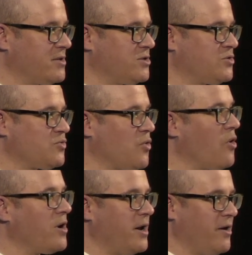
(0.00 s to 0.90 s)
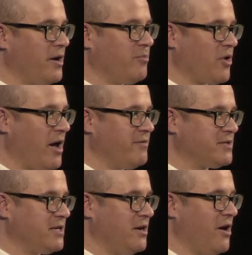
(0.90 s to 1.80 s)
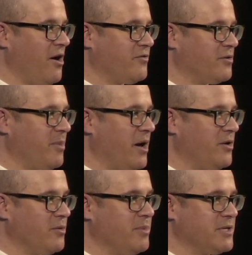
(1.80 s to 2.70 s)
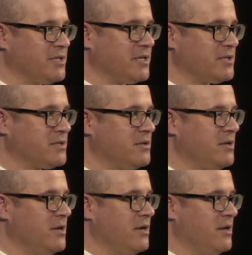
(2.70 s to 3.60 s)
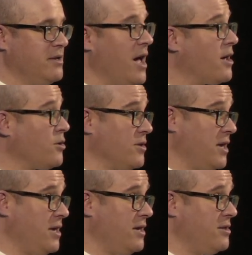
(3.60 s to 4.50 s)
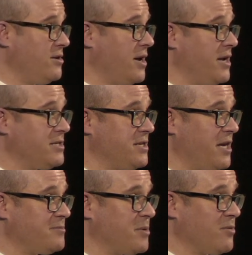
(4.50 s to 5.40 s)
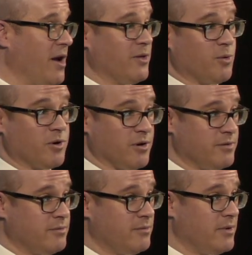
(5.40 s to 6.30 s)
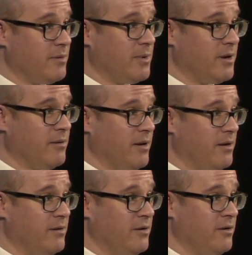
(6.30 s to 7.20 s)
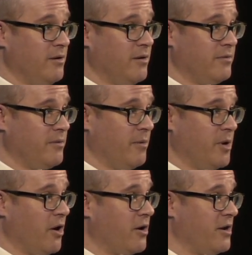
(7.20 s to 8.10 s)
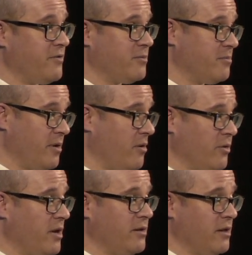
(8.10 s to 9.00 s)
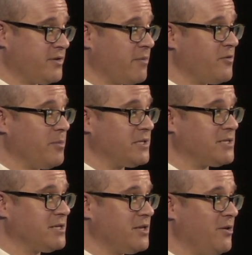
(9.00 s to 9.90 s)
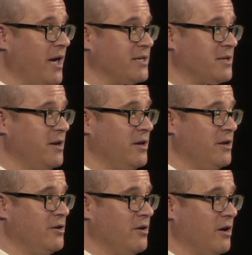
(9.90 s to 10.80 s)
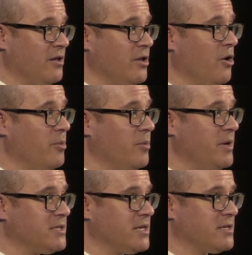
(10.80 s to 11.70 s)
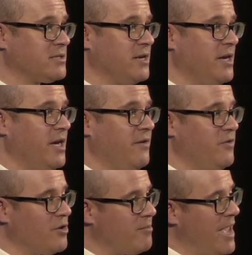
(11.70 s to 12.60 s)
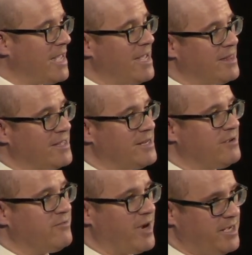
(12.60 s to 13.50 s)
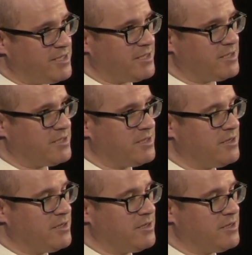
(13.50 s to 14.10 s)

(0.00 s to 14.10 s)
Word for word: extraordinary privacy offered by your business, not only in the United States, but around the world. I mean, a minority of only some of your business in the U.S. You're a global business. If you're making the devices,